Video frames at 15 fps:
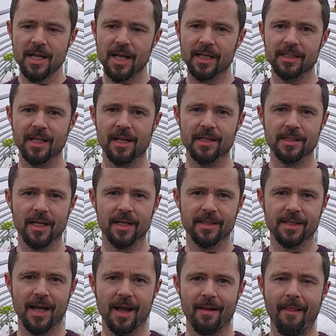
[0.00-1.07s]
and things like
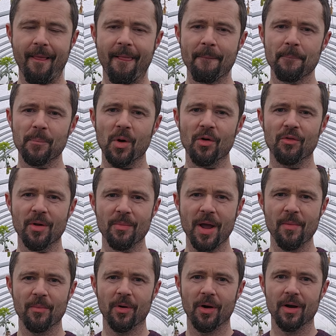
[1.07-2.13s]
that. But
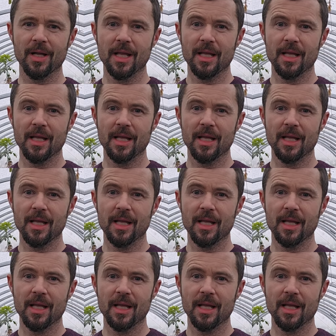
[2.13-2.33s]
remember,